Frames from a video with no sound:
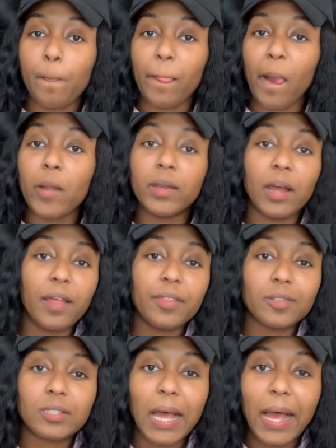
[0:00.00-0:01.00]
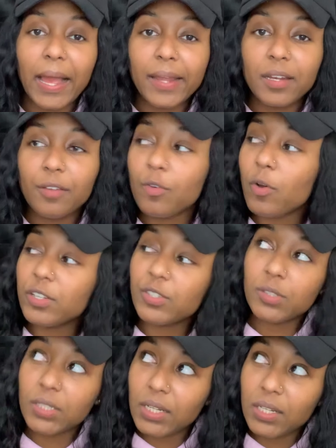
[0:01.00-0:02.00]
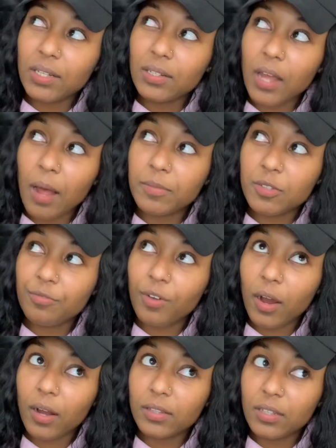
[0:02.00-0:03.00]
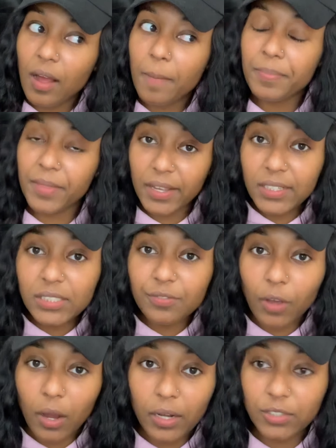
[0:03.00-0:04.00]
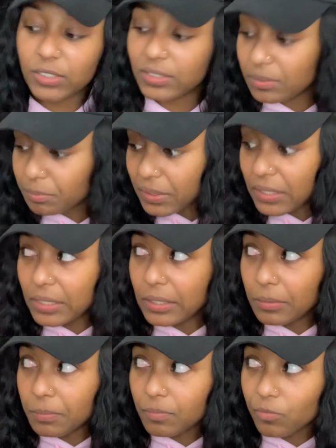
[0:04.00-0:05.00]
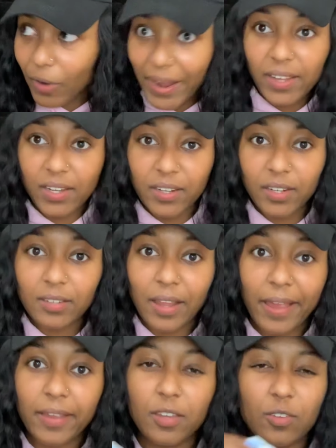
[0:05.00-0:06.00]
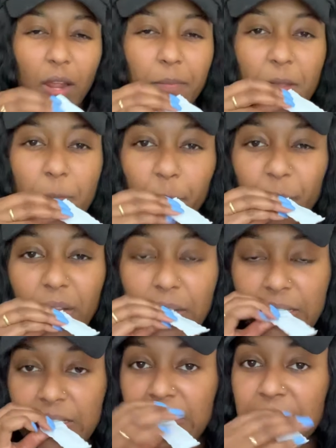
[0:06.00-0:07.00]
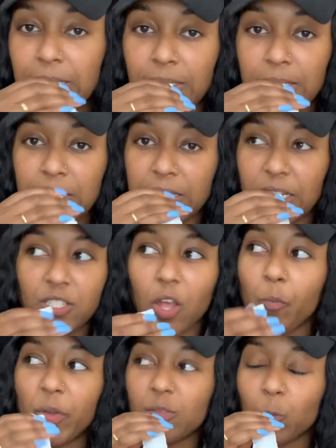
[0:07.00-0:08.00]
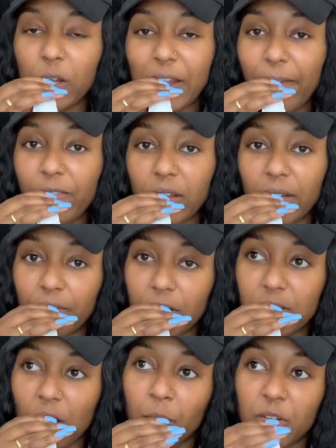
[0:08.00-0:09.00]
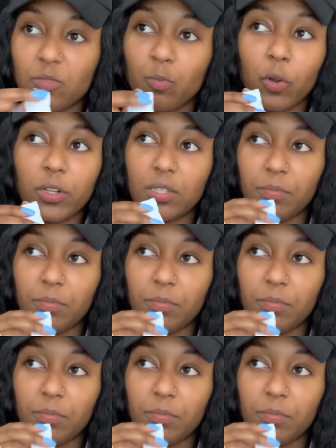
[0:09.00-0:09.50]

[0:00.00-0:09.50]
on the other side. And of course, you didn't come this far just to be right here. Like, you know what I mean? There's so much more life to live. There's so much more to be